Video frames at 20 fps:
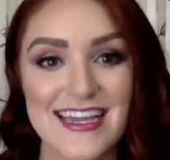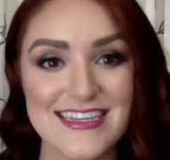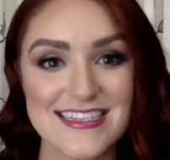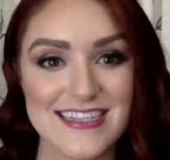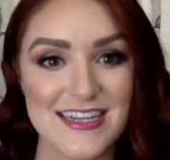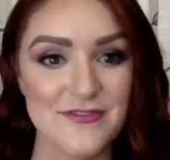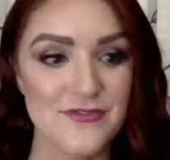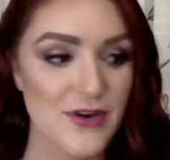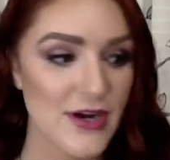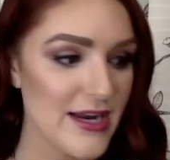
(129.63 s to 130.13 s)

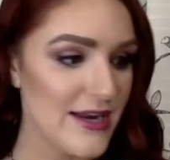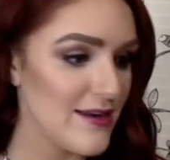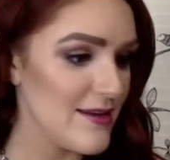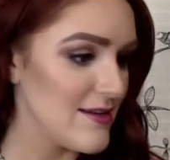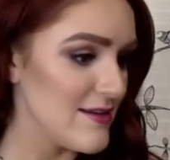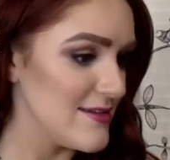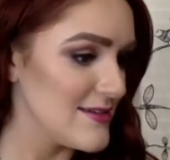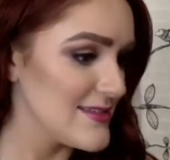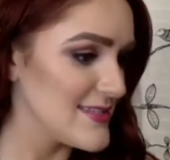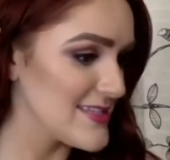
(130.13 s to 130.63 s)
different
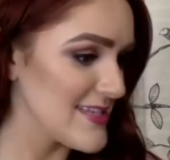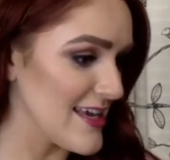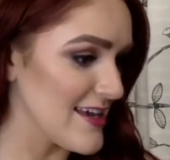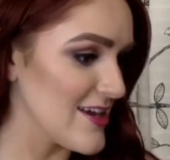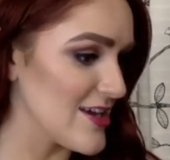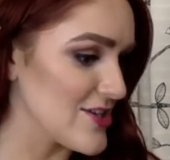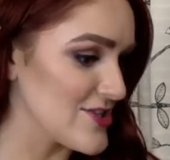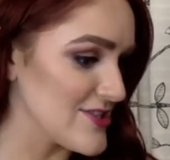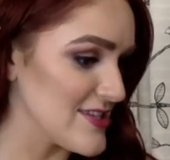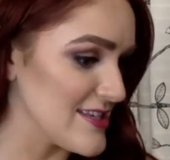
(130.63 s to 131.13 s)

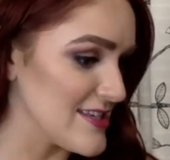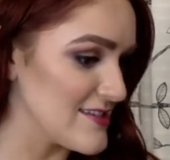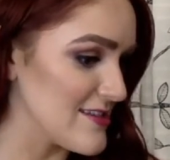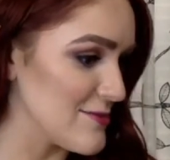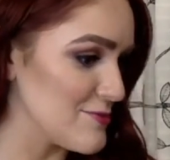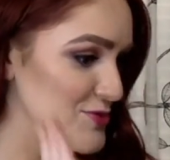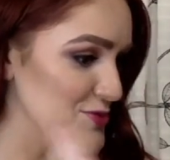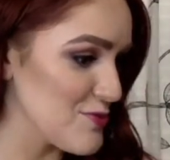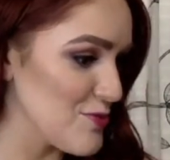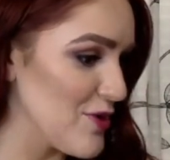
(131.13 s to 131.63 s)
skincare systems?